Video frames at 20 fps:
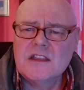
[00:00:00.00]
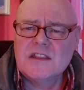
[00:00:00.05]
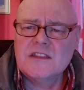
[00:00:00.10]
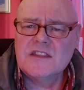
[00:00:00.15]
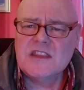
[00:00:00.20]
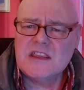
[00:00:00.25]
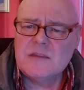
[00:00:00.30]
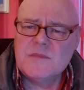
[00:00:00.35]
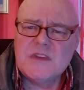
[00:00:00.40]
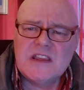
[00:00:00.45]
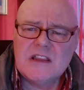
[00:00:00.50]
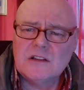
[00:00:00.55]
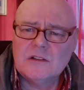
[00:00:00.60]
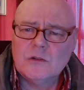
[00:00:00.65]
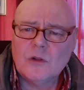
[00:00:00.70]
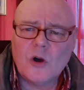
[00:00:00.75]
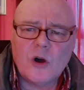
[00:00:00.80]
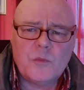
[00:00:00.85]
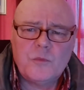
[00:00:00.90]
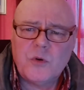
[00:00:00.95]
they may
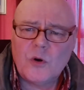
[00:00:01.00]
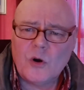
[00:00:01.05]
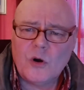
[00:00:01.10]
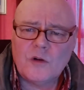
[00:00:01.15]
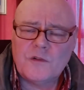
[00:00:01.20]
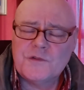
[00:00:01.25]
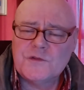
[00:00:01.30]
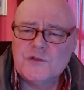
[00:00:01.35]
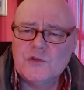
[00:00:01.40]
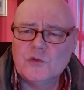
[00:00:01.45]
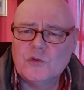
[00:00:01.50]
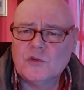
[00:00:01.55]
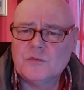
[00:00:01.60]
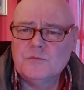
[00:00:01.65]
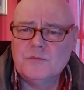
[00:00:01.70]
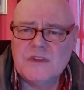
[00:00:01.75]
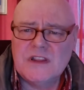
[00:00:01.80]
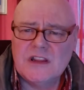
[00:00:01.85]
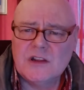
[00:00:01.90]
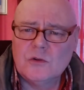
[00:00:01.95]
lop off your
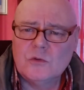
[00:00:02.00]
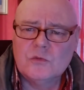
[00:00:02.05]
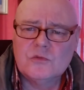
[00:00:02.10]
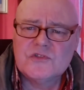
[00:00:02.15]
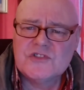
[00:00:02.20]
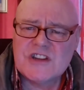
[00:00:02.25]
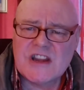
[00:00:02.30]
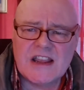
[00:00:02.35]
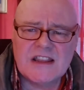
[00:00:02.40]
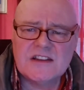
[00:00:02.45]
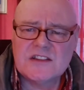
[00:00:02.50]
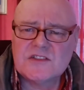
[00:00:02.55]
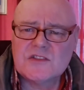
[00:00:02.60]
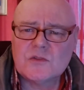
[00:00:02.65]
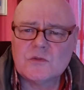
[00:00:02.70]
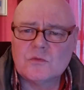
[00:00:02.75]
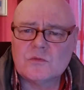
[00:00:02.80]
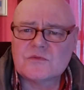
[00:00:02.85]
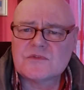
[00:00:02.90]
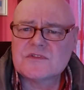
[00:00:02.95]
male
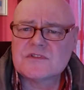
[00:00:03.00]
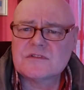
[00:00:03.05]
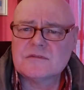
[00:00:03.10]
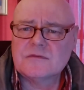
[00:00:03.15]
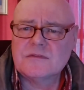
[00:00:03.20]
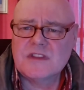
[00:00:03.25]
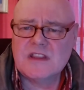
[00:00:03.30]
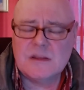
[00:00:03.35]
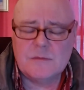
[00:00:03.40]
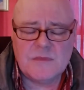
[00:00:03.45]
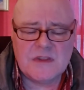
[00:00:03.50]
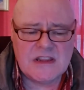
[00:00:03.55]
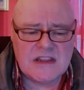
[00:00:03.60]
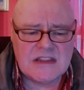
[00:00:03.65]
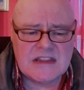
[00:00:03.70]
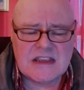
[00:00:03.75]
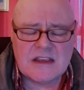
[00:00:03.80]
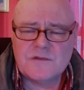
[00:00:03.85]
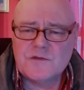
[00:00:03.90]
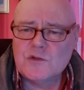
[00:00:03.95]
genitals, they may
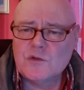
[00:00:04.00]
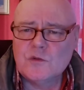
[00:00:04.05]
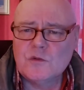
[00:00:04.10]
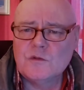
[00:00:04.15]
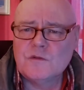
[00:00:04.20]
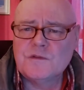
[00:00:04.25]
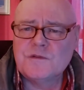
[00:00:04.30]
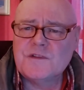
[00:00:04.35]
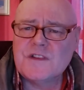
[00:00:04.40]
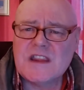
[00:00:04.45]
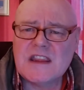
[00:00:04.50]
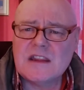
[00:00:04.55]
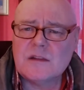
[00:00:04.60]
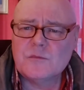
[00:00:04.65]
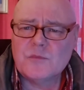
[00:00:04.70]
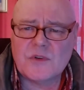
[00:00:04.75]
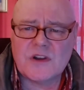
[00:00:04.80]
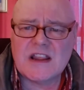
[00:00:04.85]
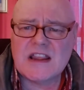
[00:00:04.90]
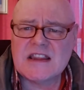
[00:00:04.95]
give you fake
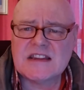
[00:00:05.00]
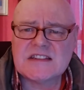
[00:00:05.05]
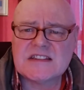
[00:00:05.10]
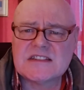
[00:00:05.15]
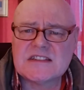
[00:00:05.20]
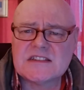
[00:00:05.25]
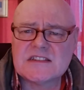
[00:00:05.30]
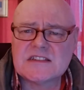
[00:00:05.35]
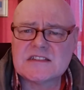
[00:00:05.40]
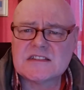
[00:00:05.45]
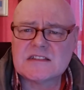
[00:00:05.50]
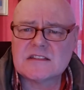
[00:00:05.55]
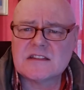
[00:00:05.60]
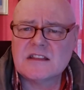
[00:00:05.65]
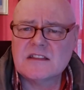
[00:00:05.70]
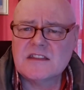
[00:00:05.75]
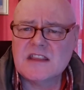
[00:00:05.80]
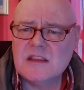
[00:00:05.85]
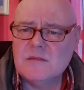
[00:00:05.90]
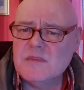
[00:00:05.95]
breasts,
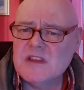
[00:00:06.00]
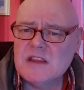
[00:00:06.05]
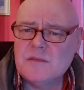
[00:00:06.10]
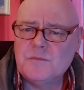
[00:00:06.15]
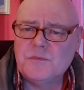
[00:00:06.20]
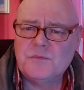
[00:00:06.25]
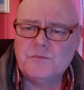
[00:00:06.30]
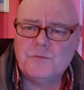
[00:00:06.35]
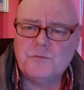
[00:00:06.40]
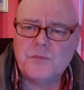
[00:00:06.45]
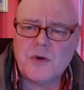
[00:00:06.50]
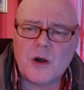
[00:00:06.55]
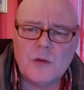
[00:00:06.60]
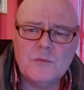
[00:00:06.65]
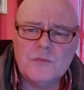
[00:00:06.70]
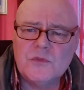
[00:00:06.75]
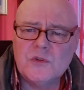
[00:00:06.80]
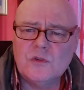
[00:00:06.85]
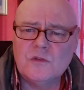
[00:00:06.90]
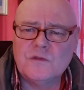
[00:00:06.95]
they may
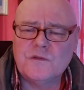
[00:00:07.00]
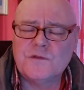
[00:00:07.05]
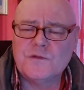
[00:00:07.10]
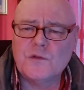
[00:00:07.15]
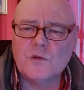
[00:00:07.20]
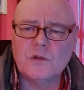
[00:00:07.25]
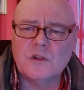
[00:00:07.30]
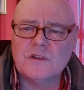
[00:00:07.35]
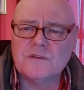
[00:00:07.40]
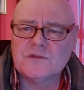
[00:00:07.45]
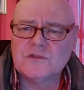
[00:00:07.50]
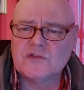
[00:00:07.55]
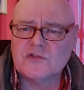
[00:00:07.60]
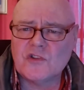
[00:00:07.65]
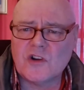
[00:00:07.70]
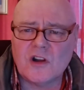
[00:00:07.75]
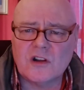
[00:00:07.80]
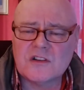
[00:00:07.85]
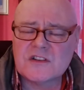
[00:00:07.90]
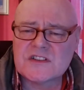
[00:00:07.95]
pump you full of
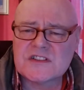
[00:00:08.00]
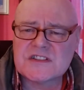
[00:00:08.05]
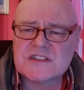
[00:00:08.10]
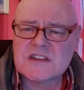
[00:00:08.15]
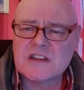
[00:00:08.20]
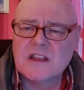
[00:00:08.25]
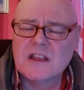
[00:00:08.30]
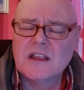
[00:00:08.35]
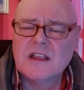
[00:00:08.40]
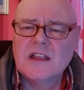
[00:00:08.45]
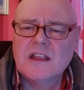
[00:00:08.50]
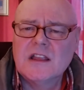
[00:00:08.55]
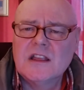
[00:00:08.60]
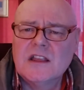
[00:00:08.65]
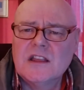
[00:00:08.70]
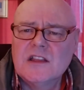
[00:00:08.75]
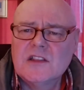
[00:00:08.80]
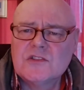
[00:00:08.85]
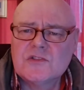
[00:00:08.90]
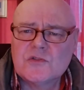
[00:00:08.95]
drugs
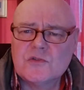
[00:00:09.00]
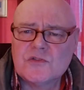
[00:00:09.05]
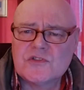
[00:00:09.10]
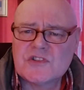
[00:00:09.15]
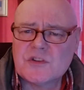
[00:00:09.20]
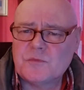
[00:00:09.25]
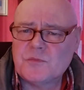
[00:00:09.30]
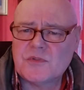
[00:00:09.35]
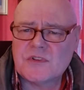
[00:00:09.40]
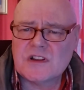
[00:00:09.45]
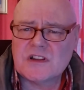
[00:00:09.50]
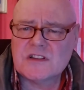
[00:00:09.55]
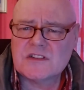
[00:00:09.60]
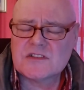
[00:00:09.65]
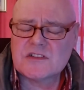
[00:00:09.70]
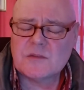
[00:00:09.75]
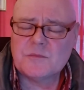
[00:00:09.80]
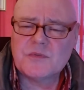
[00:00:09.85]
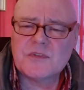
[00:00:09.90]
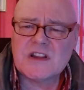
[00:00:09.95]
to
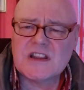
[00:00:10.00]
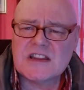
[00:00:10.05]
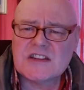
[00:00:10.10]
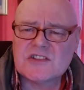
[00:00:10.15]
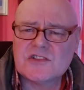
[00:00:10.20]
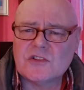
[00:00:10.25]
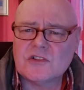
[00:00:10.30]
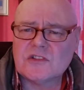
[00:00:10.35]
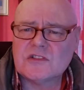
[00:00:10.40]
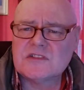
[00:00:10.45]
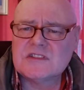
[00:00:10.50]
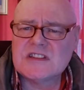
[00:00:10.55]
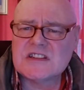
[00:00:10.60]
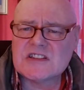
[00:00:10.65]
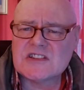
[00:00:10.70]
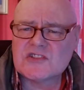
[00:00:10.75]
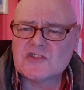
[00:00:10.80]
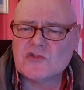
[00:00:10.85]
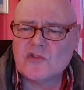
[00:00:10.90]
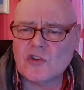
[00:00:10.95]
suppress your
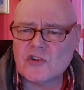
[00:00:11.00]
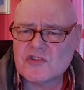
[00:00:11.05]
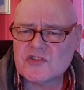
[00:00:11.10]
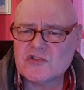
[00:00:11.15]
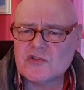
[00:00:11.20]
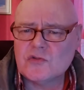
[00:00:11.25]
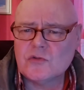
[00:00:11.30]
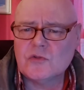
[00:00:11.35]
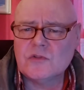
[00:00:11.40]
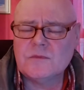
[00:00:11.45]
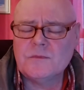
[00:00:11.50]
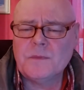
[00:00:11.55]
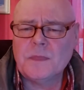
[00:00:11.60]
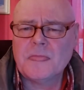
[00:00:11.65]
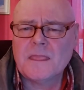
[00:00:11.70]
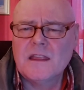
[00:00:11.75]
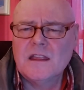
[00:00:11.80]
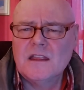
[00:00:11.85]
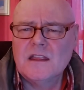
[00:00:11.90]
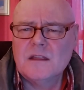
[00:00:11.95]
testosterone.
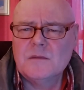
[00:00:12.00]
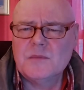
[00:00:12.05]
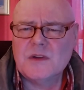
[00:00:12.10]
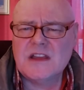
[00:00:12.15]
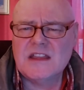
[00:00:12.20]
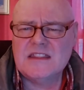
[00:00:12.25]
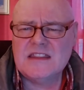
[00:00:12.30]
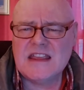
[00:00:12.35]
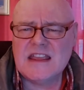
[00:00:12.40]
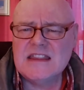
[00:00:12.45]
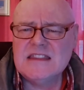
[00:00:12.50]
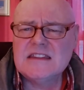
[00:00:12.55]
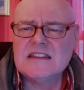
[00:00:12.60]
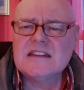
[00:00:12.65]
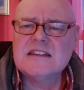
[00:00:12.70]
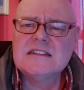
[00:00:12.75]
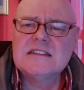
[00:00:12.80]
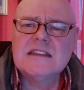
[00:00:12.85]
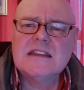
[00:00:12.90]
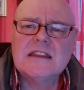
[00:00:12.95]
But at the end of
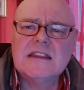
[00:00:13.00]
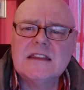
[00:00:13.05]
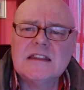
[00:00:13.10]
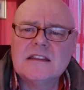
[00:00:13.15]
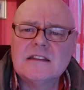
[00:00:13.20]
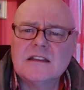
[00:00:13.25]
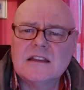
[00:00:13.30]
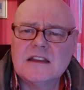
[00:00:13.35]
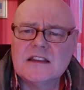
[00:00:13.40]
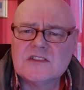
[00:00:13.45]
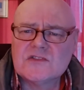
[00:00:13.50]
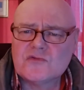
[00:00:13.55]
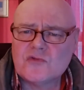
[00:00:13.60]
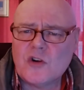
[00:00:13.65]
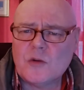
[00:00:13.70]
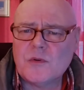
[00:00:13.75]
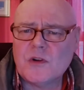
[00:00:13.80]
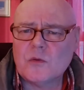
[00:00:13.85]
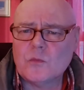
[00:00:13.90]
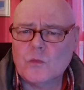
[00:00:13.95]
the day, as
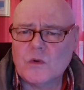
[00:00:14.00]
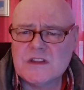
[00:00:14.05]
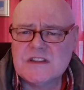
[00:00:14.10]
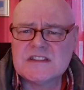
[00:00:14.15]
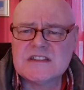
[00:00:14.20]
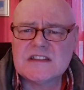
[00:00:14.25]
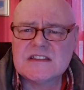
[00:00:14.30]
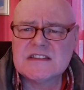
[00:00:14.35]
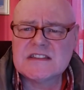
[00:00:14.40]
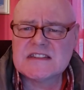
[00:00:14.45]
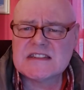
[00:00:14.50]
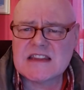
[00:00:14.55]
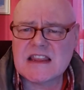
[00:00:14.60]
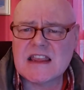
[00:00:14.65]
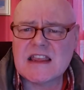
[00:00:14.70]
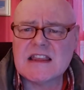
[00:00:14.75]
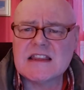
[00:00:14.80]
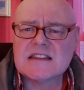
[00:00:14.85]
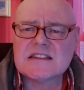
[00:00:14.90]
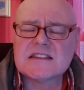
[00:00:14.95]
Robert Winston
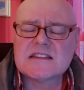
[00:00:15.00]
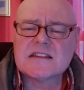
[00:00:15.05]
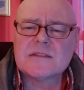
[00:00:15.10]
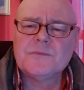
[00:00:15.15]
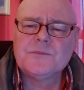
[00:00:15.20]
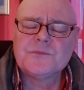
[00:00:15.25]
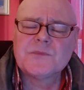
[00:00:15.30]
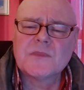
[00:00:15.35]
says,